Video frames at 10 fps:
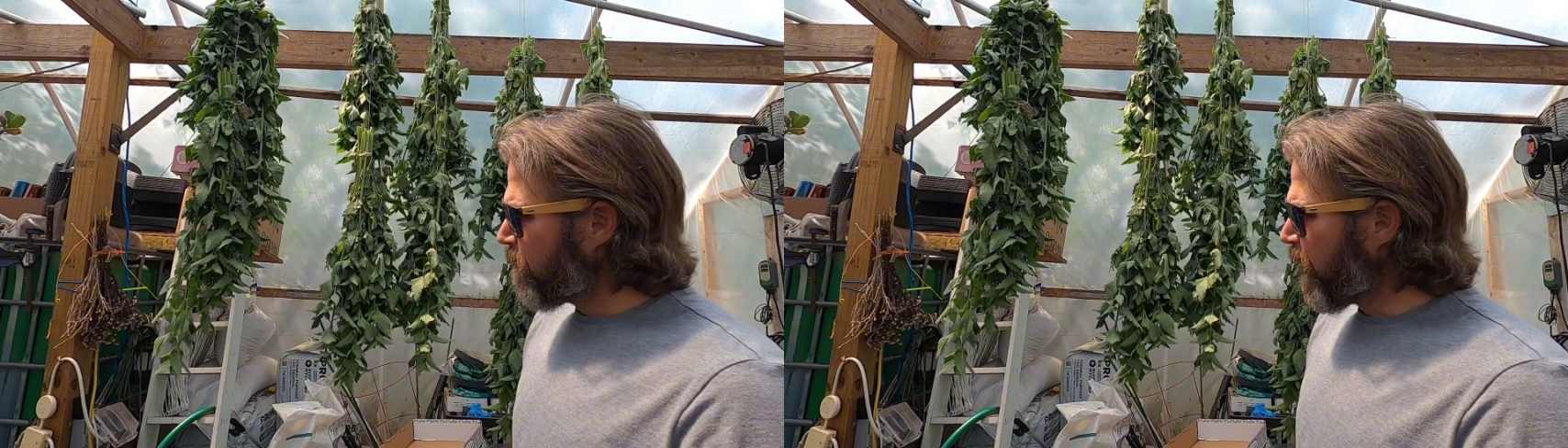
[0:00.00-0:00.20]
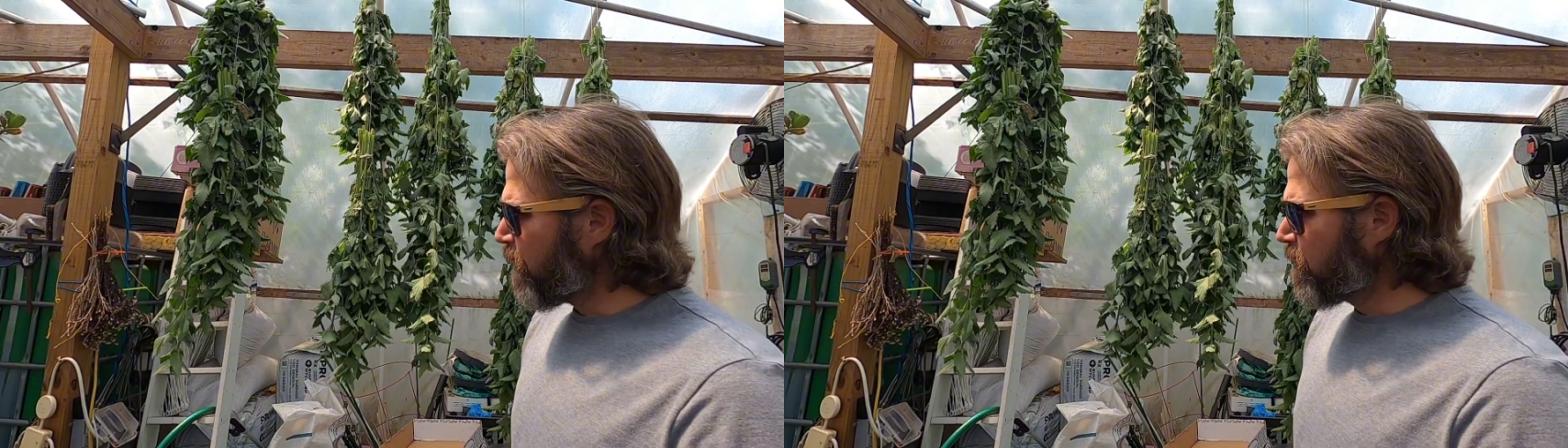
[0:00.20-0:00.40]

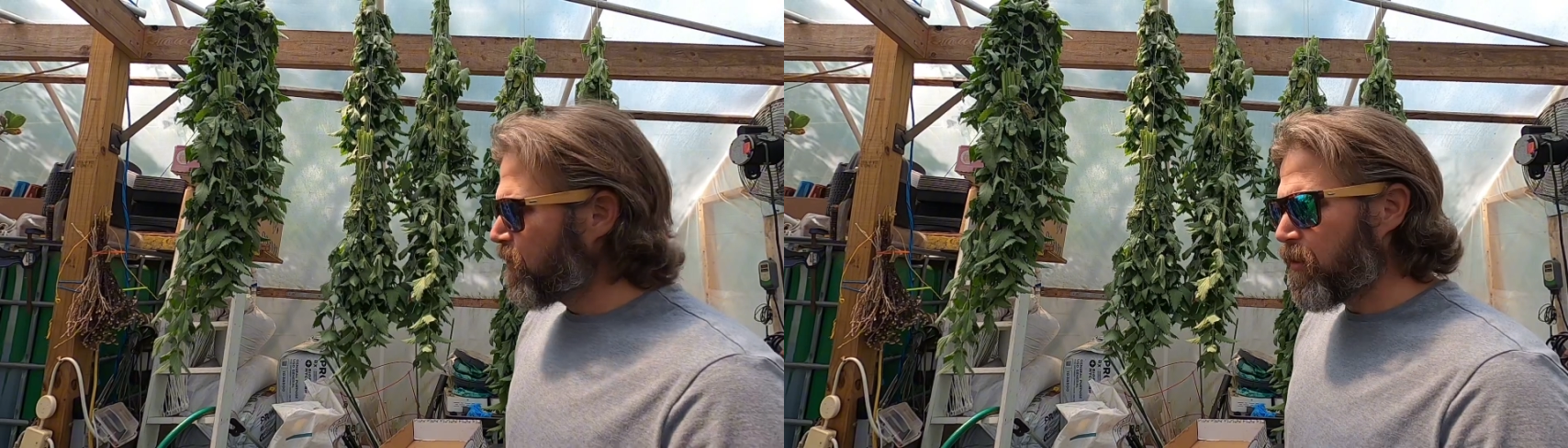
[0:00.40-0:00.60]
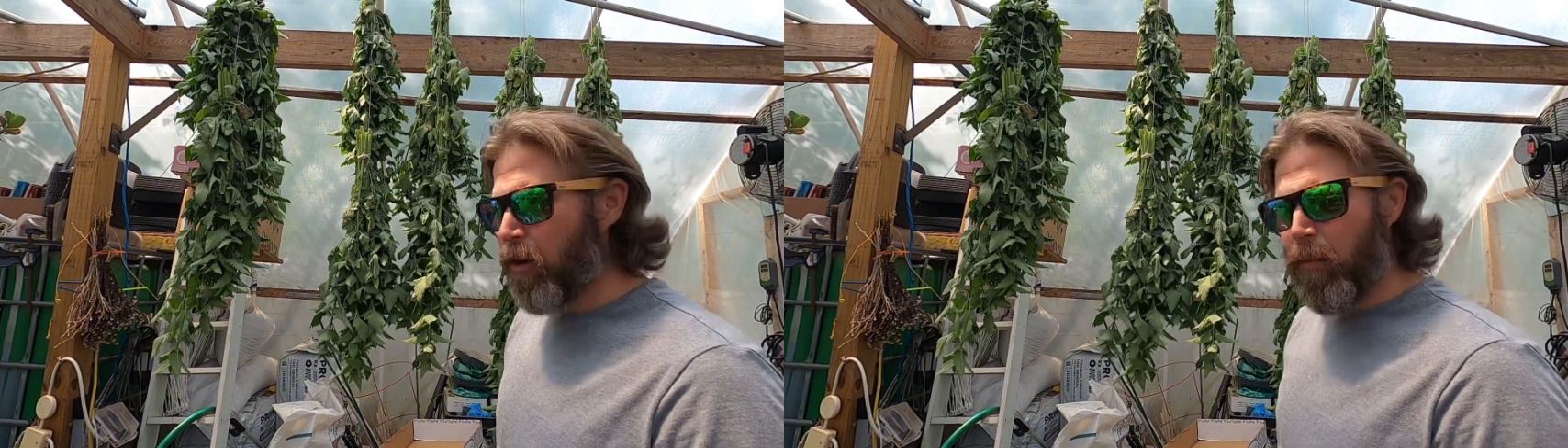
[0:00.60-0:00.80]
Yeah,
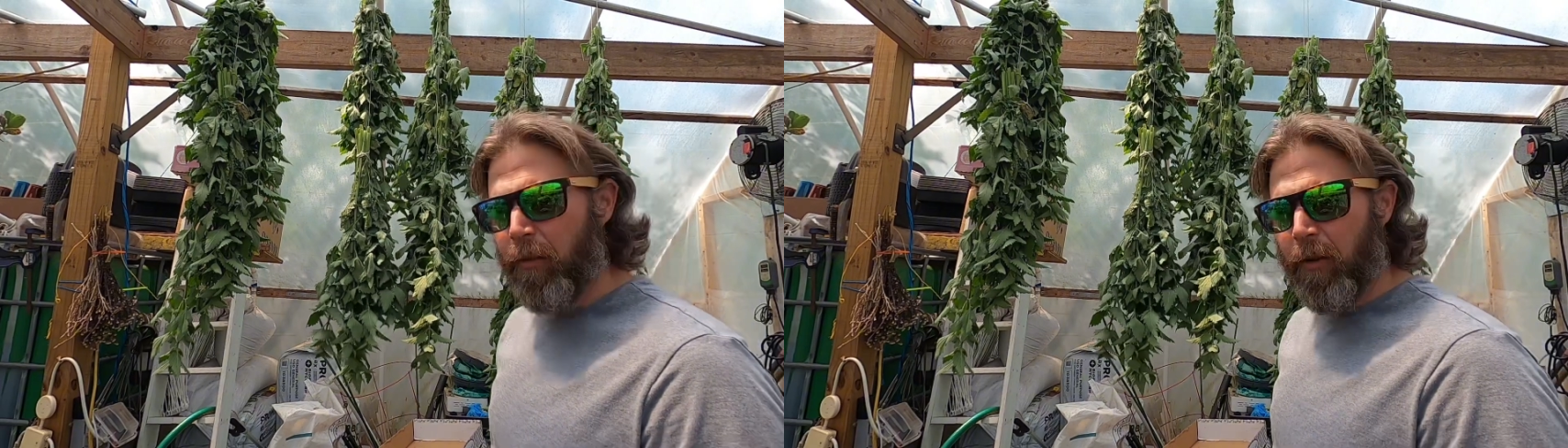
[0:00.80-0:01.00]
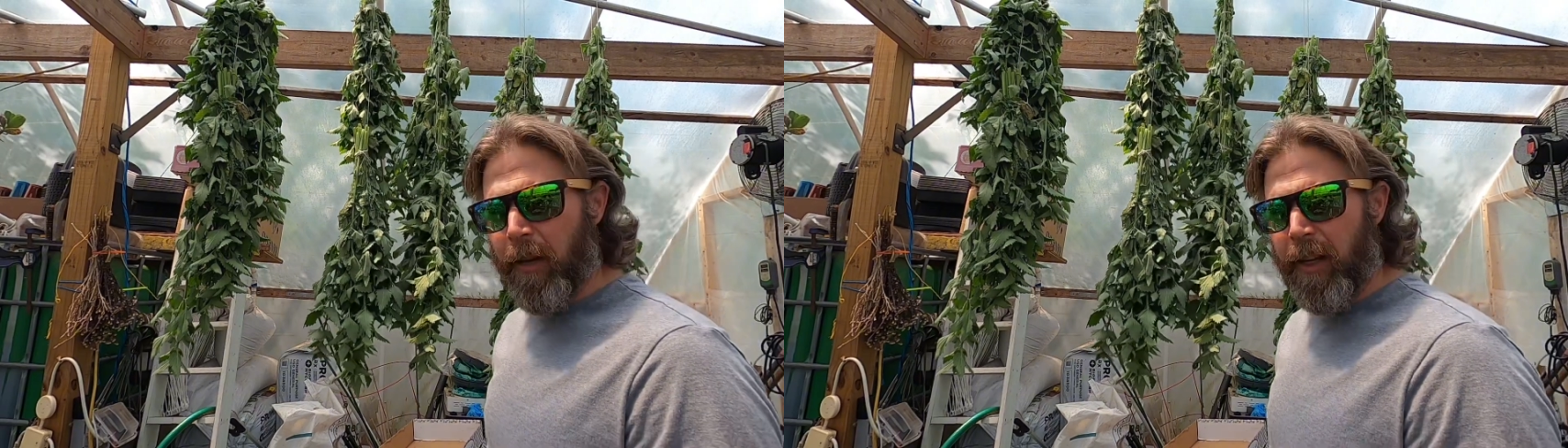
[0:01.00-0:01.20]

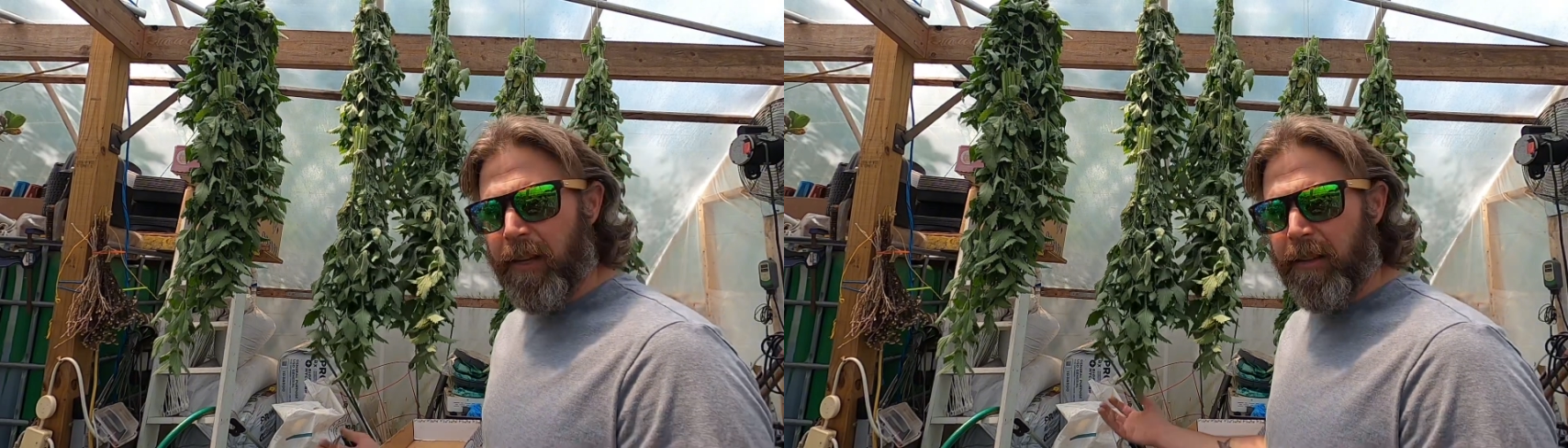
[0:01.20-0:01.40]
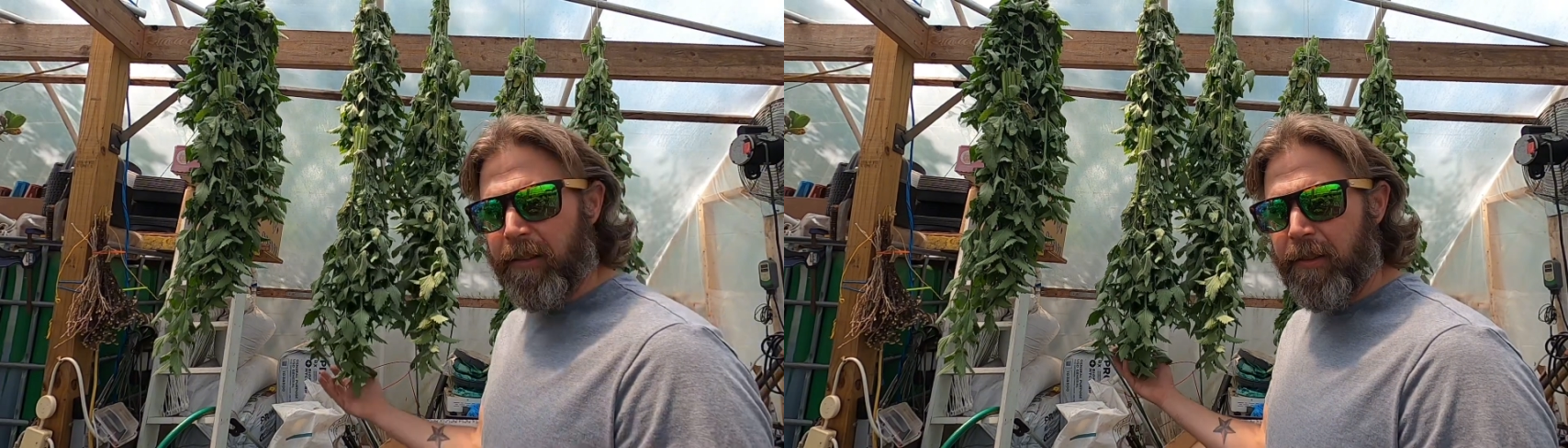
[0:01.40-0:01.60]
hopefully